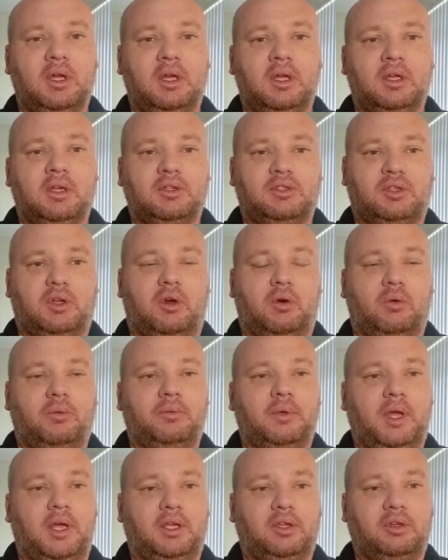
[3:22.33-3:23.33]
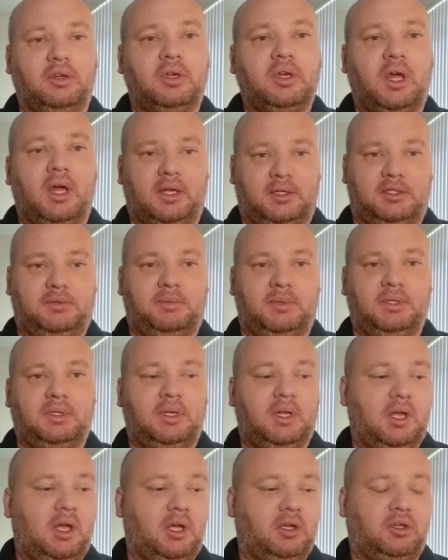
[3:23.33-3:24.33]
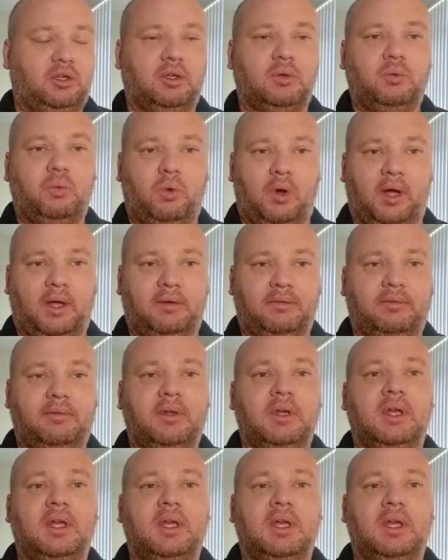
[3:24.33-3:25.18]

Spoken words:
So, a good husband, a good wife,